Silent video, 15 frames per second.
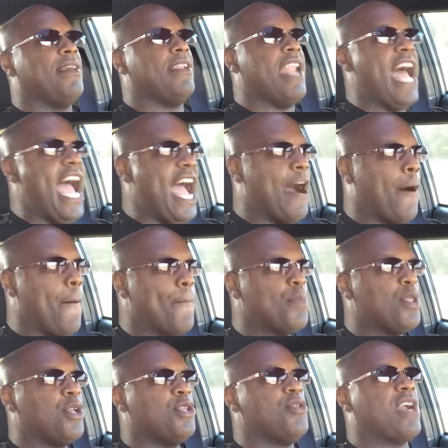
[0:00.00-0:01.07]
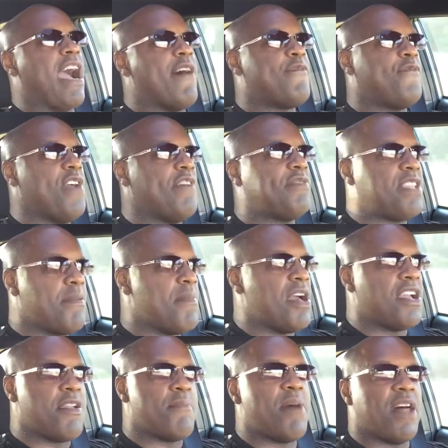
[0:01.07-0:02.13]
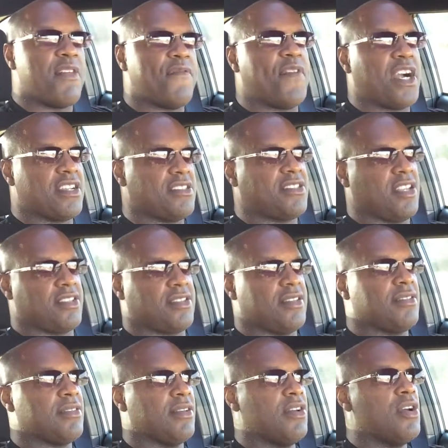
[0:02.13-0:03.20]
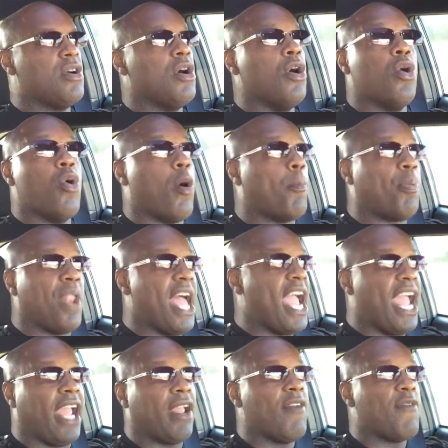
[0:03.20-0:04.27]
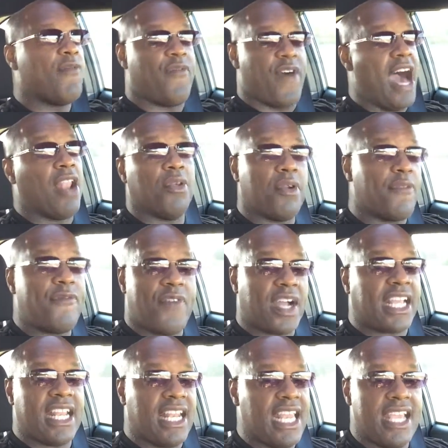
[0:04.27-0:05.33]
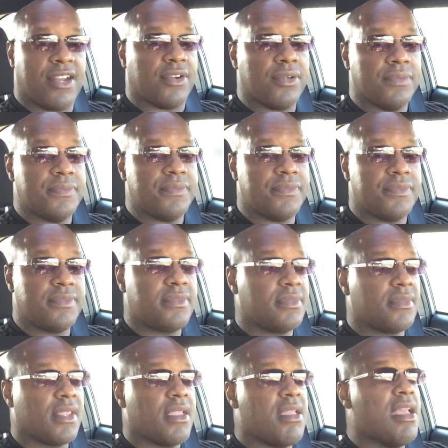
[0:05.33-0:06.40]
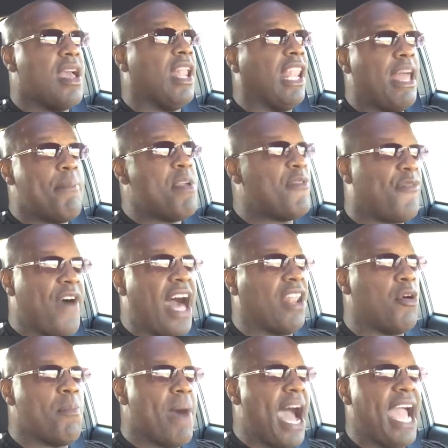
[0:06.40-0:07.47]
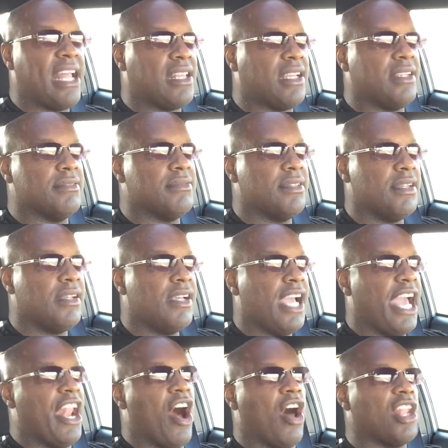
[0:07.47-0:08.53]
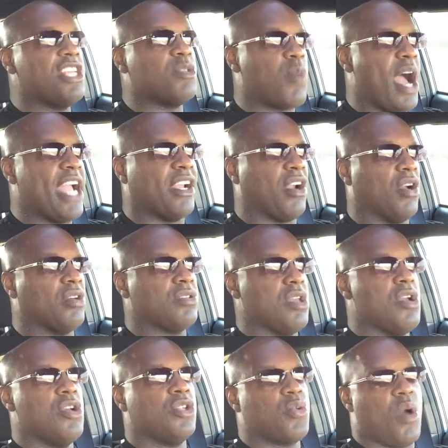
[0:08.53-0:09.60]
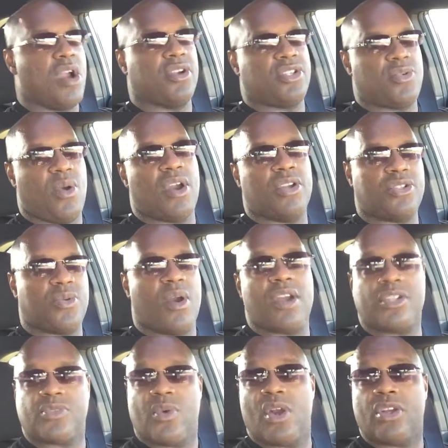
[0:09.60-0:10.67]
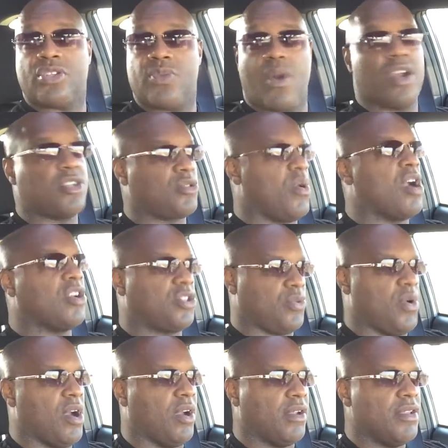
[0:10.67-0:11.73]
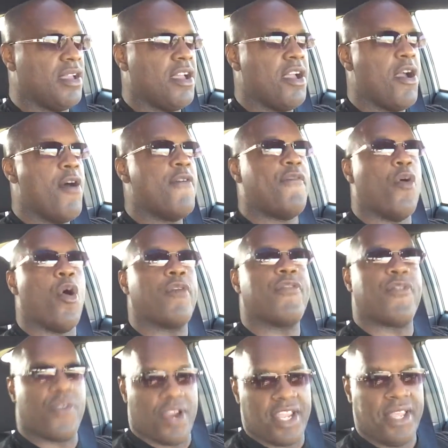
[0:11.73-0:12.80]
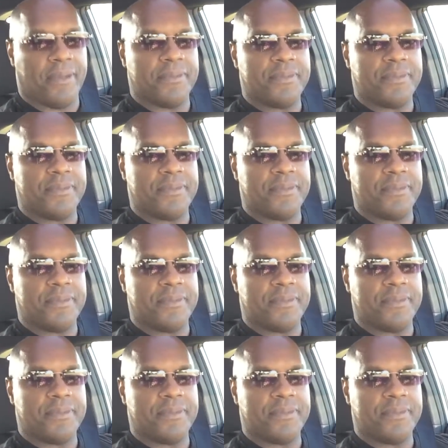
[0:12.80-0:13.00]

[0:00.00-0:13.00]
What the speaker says: Now, you got 50 million motherfucking sisters who are playing follow the fucking leader. Let me follow Miley. And all these white girls twerk, twerk, twerk, twerk, twerk, twerk, twerk for free.